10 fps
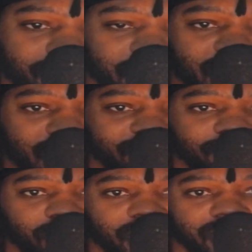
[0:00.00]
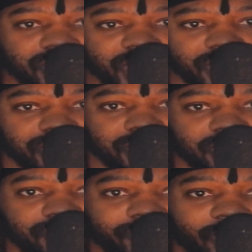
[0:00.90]
we're going to have more
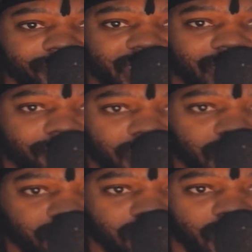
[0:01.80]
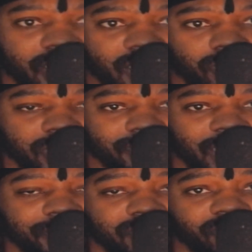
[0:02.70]
congestion from that model, and now we
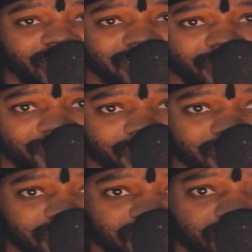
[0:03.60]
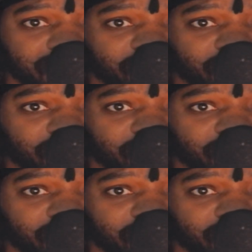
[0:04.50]
might be rate limited in a certain